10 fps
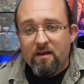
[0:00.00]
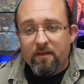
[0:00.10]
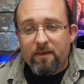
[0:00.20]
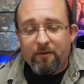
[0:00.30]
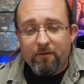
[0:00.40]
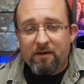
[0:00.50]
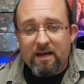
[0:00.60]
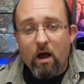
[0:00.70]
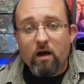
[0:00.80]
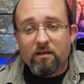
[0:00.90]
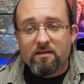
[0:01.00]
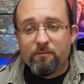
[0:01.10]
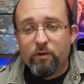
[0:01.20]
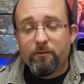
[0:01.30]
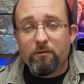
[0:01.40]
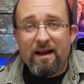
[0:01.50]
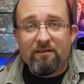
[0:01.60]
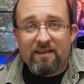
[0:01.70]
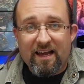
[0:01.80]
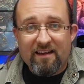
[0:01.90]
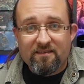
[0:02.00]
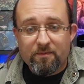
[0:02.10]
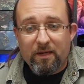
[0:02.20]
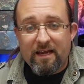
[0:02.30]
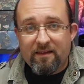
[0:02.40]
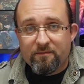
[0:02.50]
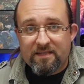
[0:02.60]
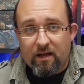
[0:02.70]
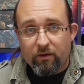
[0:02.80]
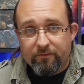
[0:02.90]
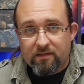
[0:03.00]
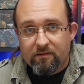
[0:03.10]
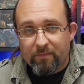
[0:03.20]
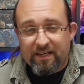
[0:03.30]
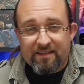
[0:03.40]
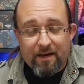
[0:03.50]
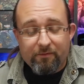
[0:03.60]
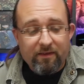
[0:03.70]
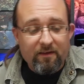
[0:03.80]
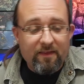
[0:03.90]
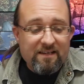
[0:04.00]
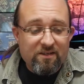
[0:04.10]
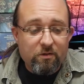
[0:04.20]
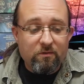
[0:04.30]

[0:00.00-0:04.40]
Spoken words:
they're very hard to move around and to play themselves, because everything they do,